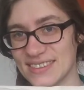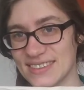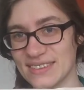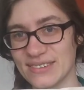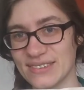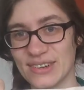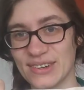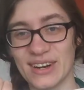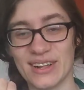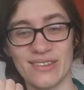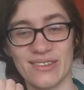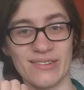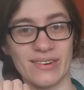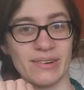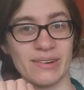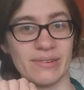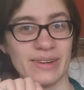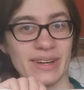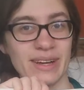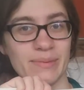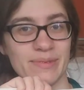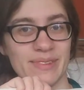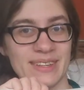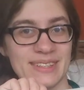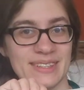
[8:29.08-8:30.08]
I've got it the right
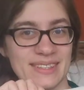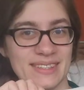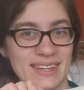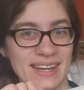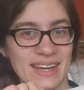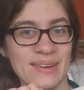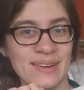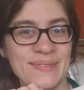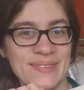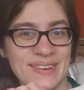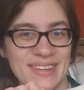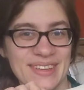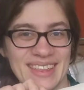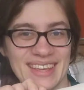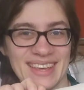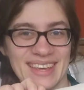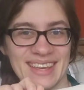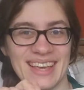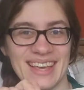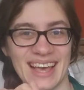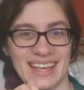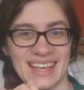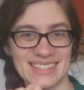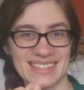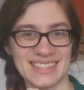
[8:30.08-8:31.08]
way up this time. I
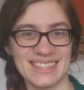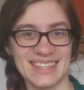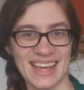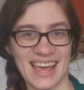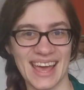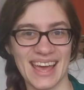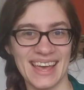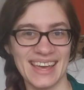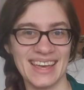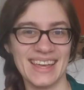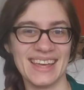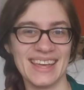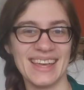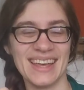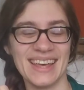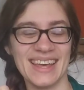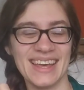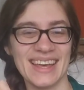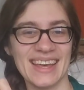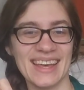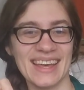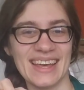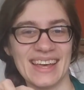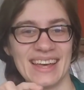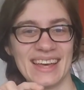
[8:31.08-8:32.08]
think yesterday
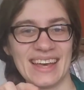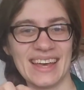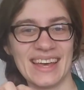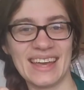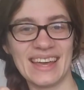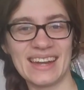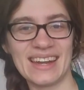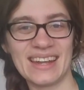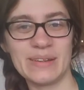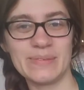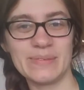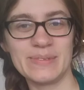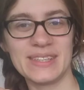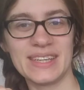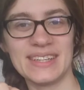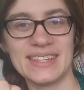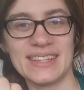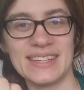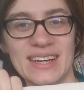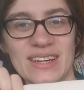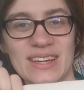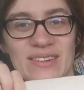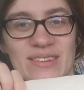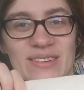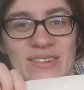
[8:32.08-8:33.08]
I had it upside
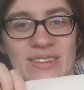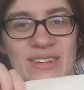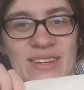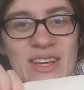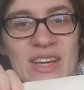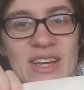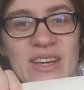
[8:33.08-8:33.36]
down.